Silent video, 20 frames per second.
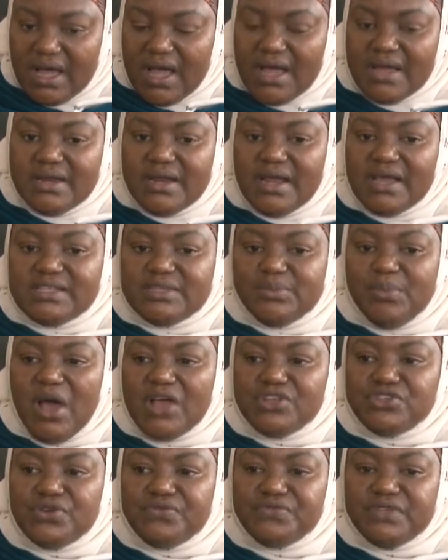And as
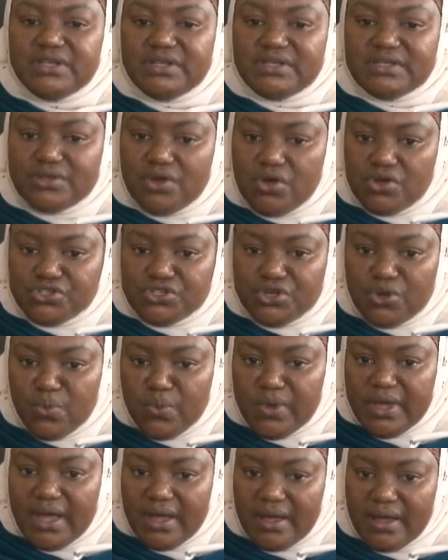part of the discussion
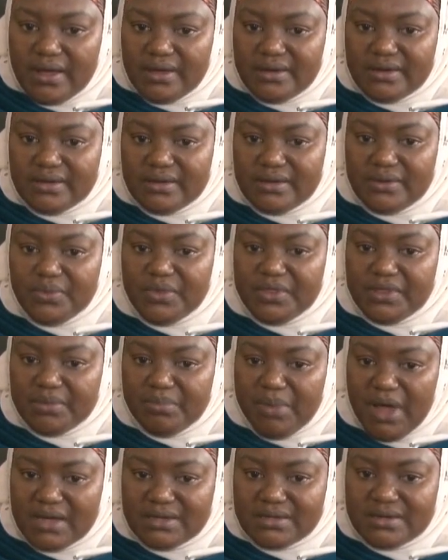we had with the
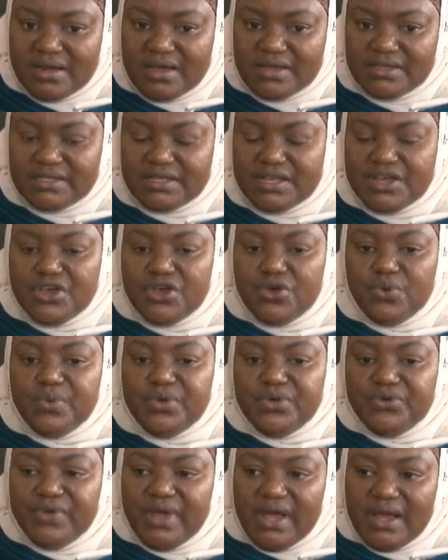partners,
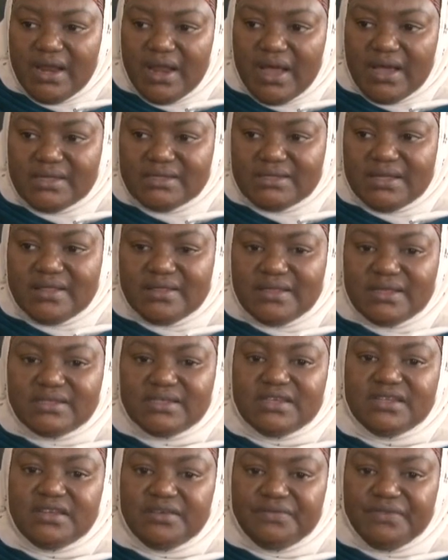we realized that these
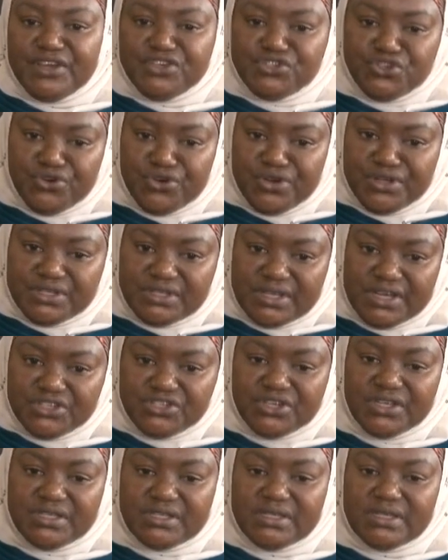interventionist
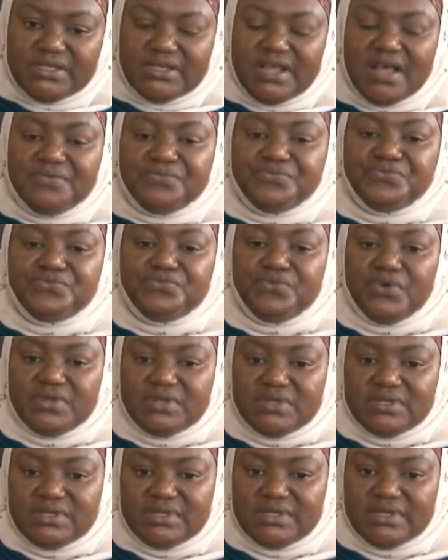agencies have
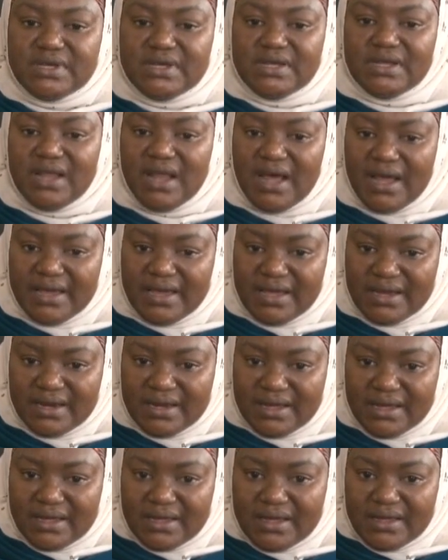funds lying.
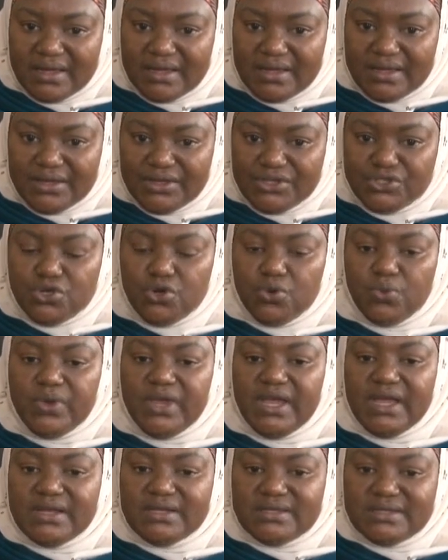So
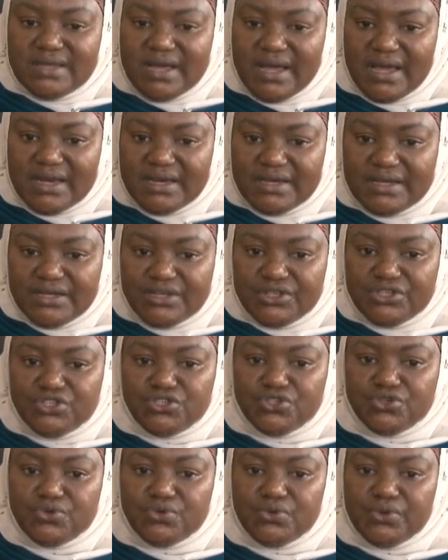we intend
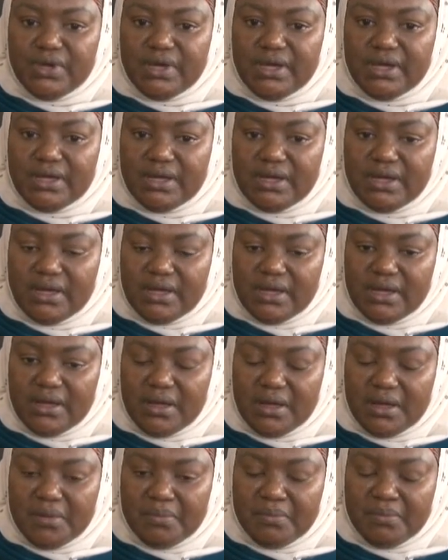to,
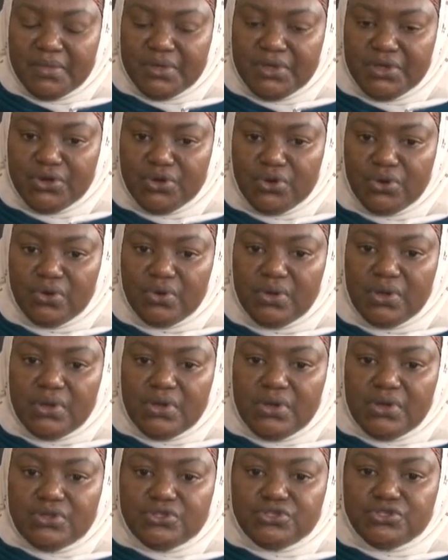um, you know,
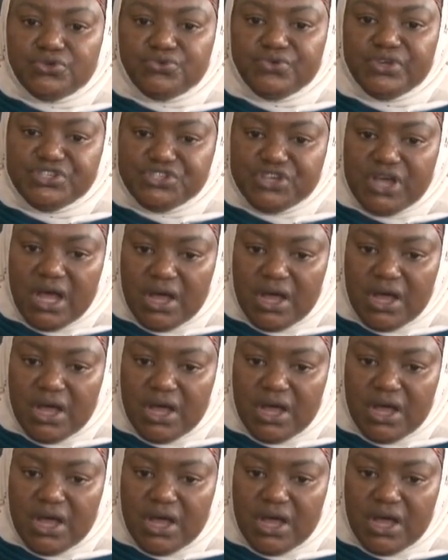to reach